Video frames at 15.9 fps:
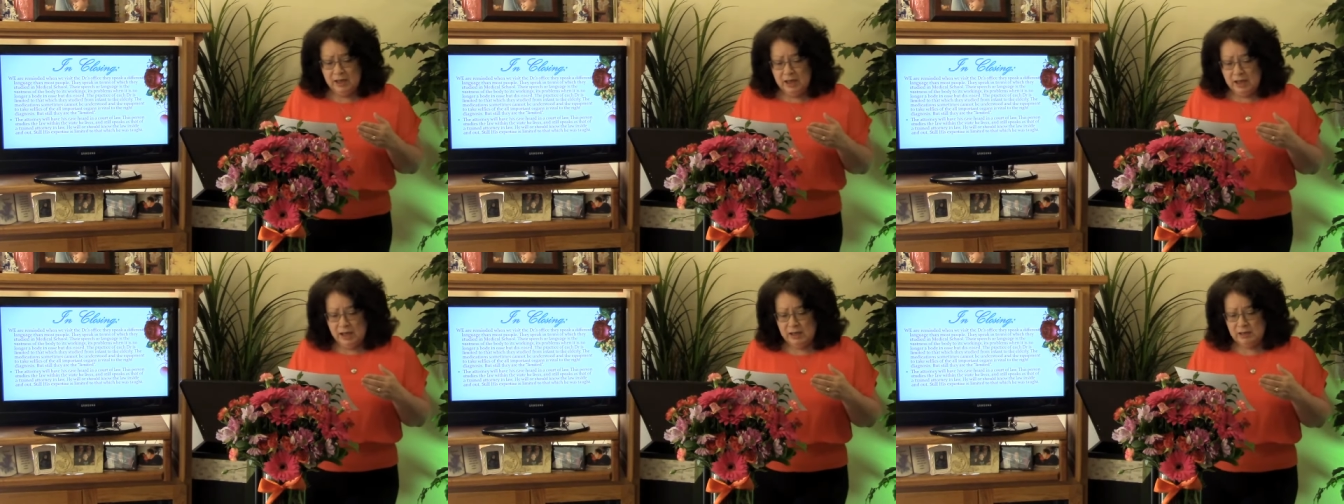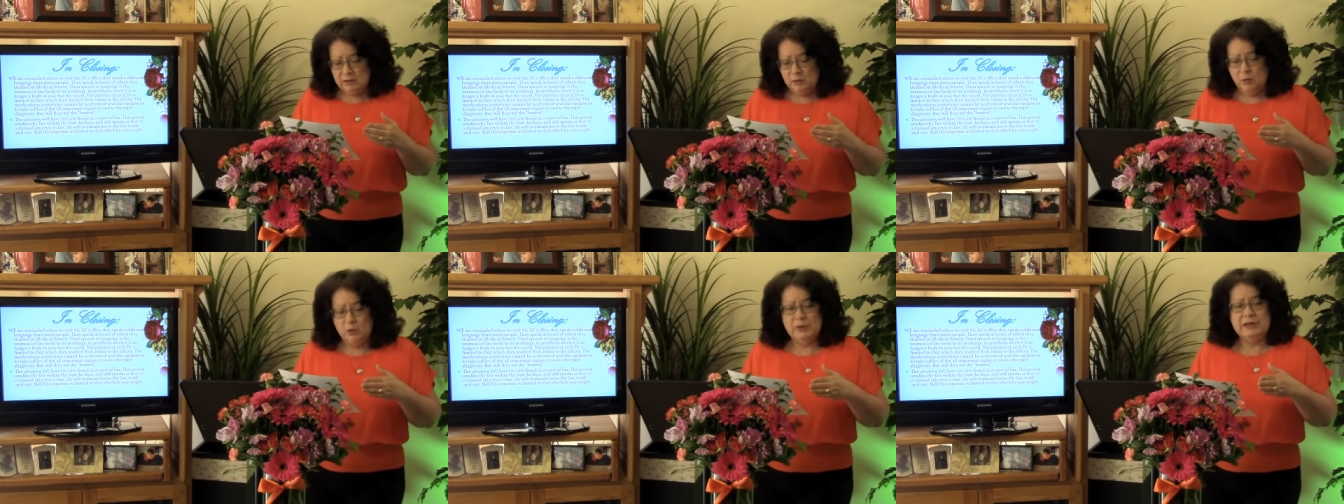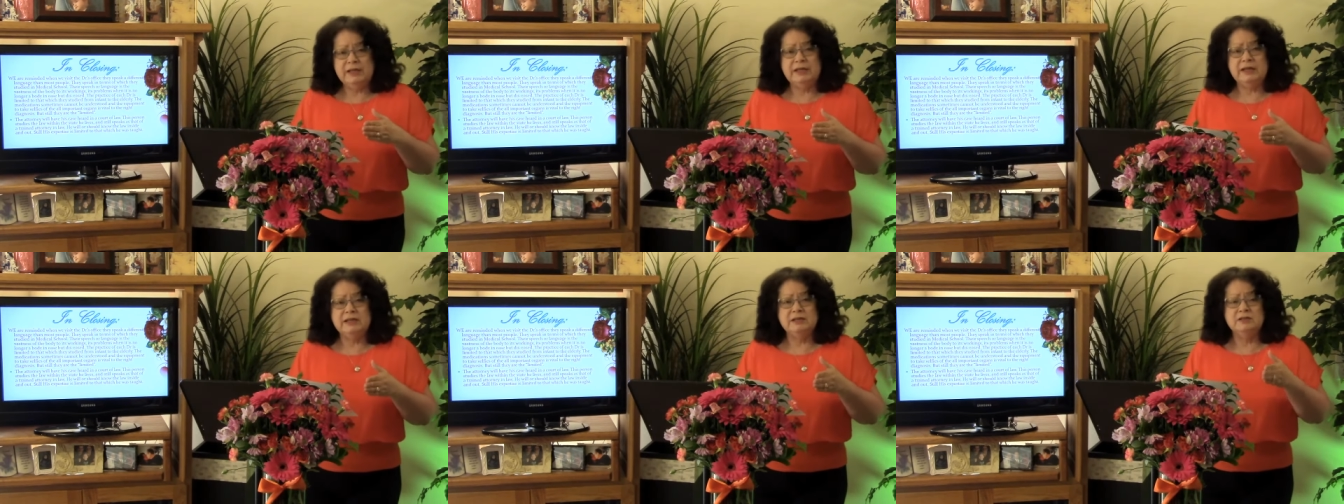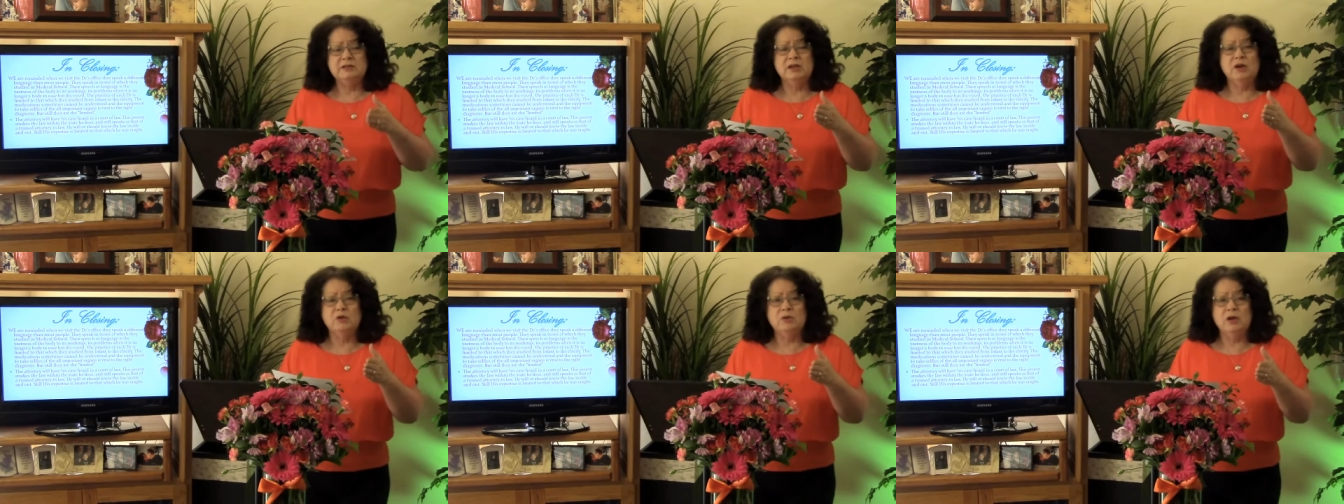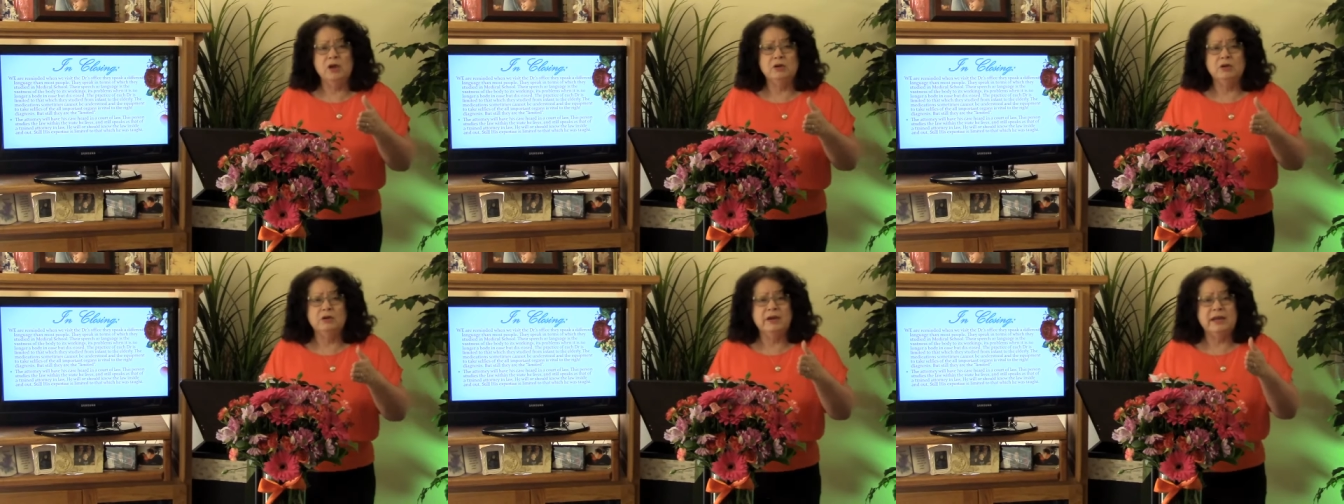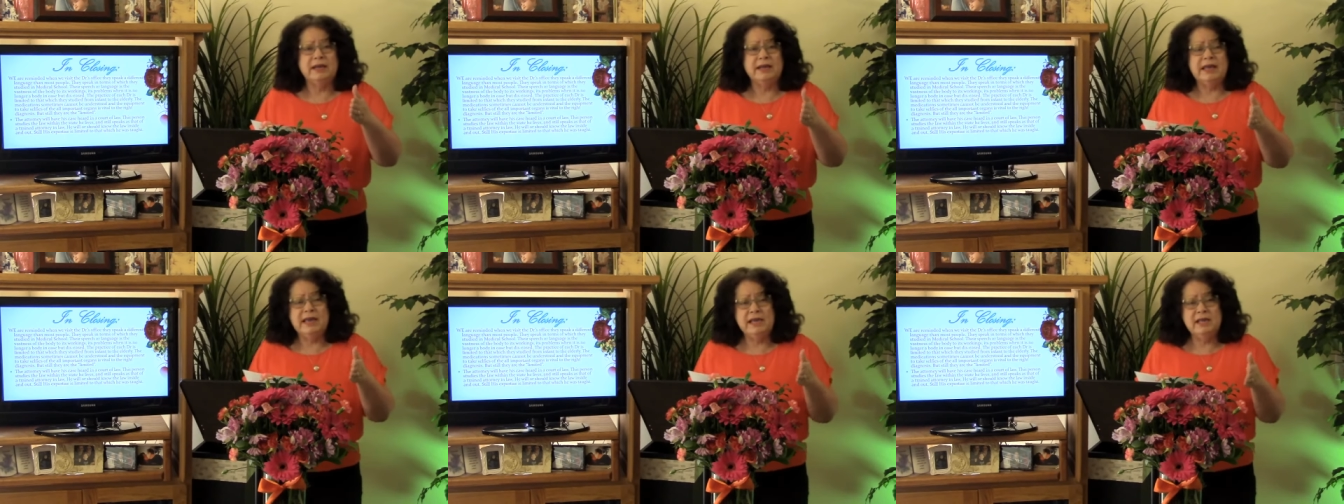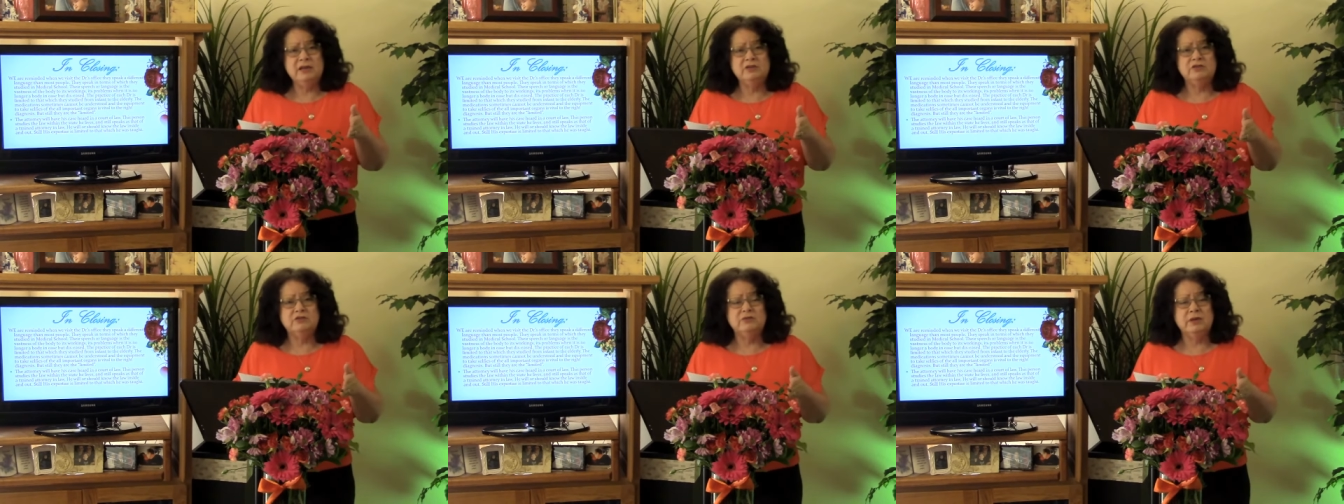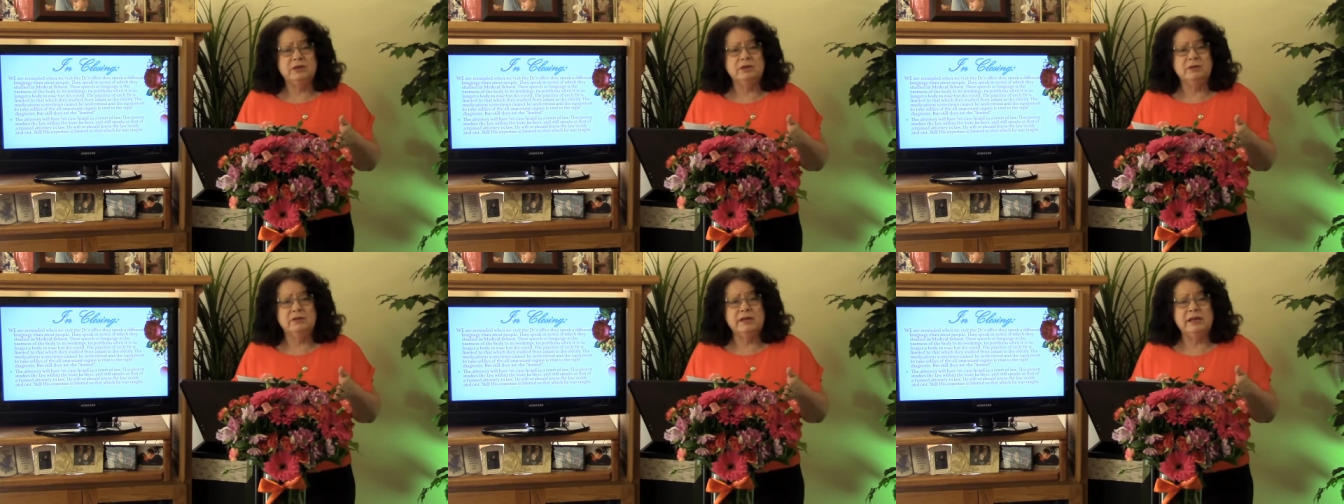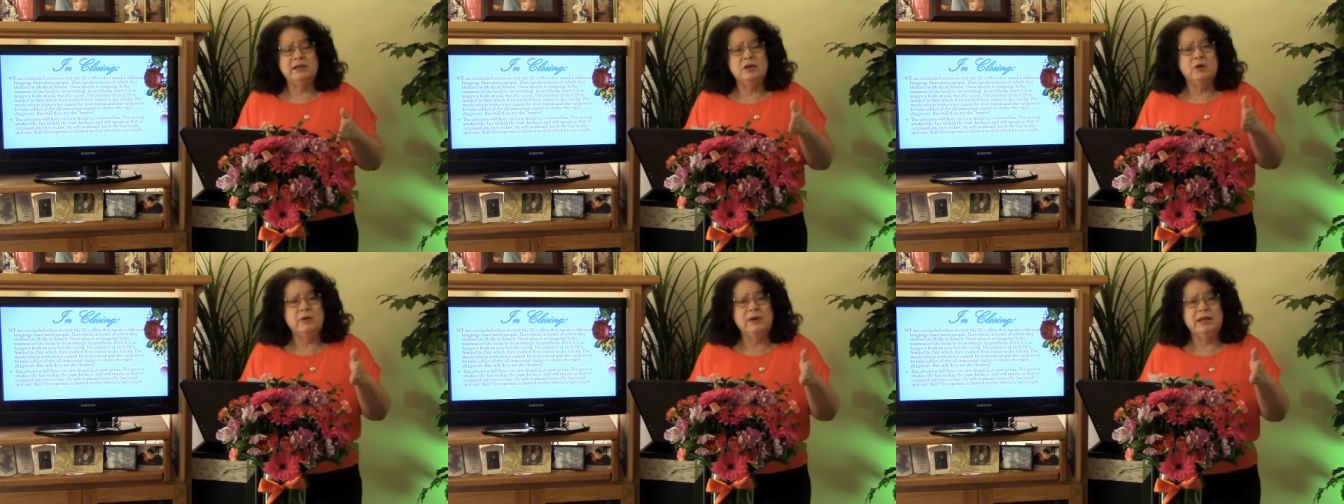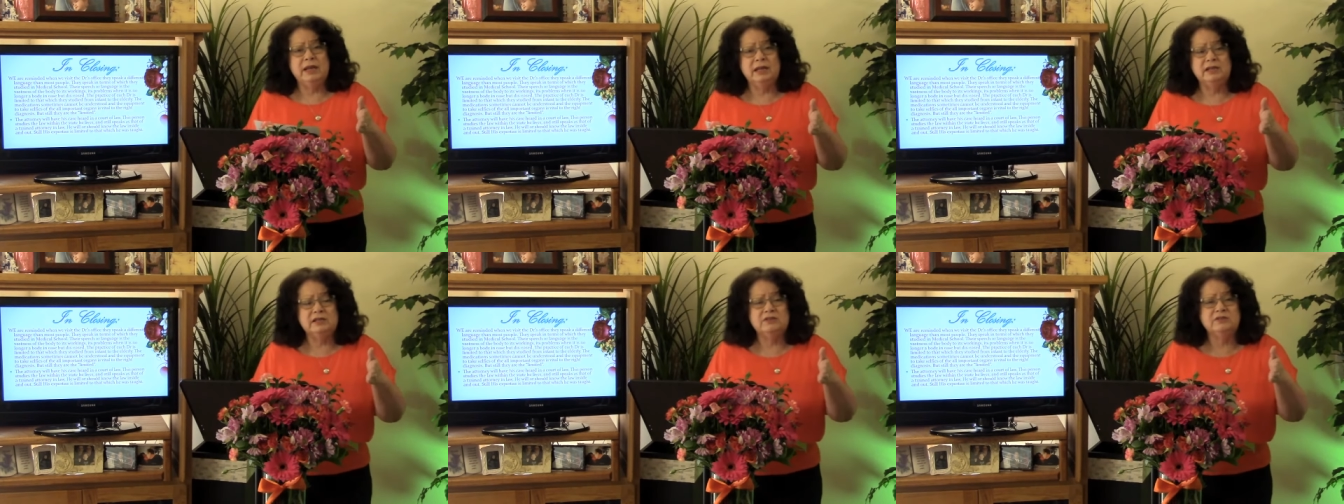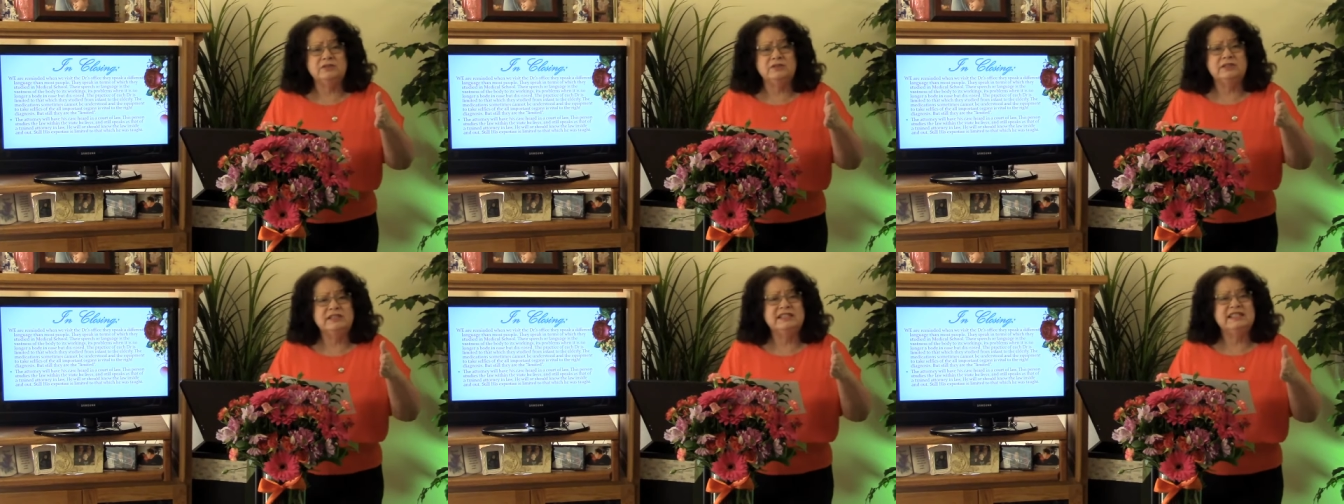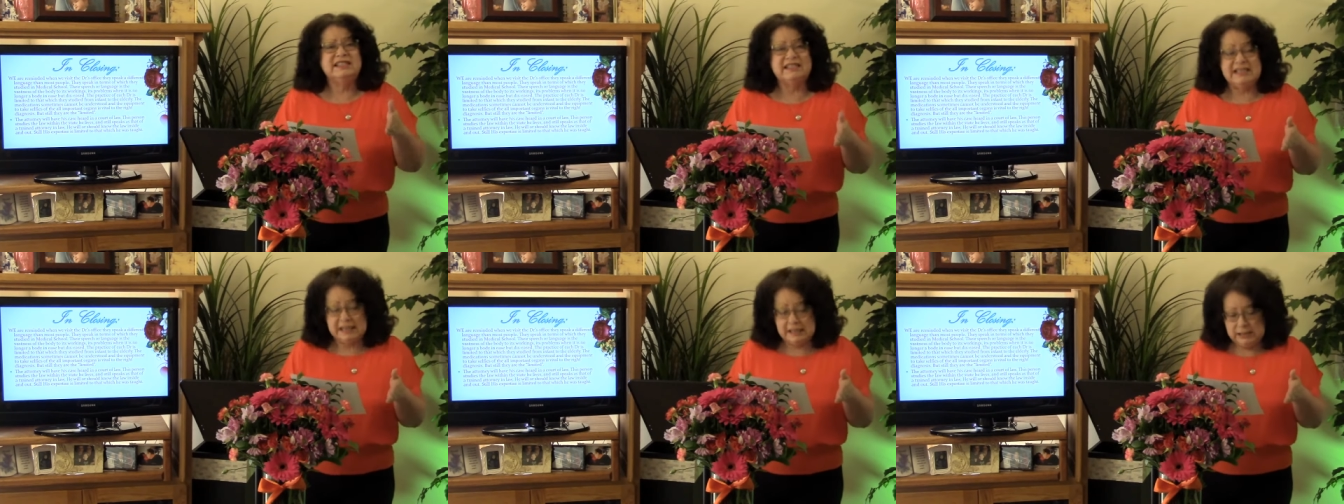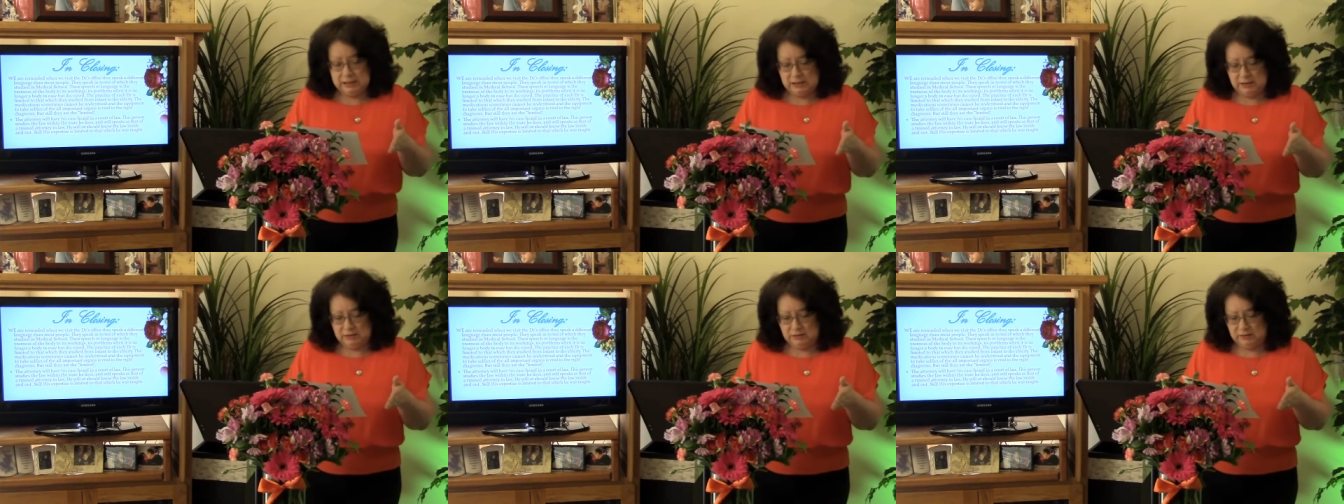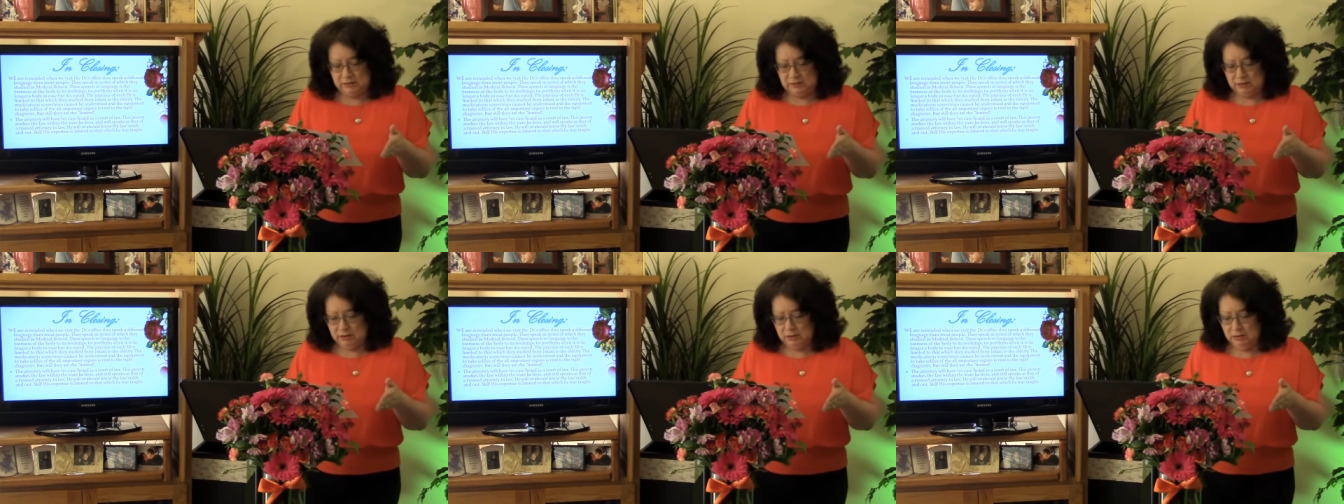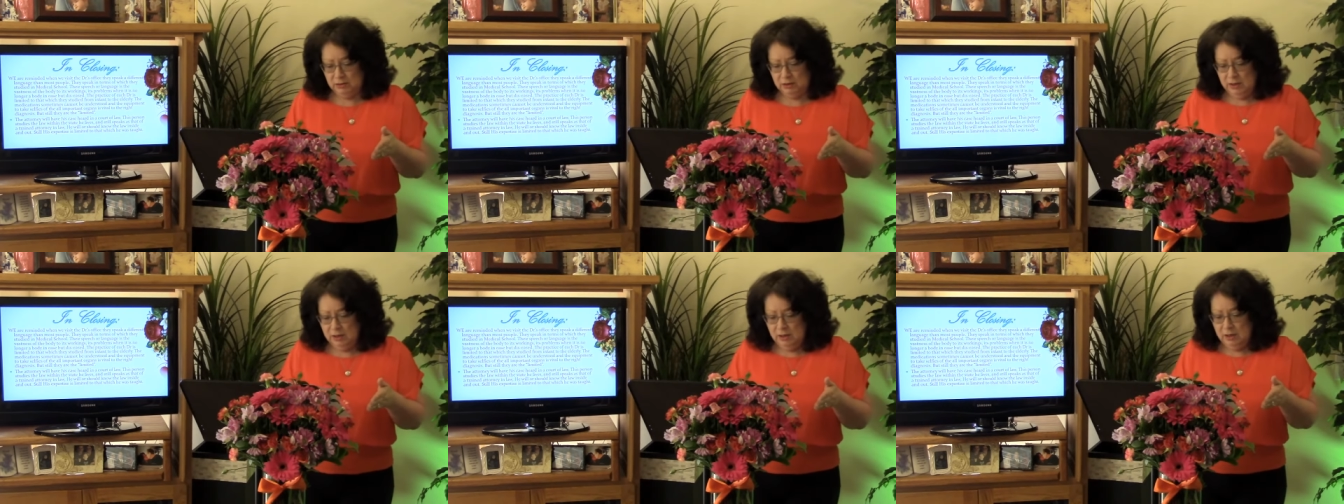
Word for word: and when it is no longer at ease, then they know it is diseased. Mm.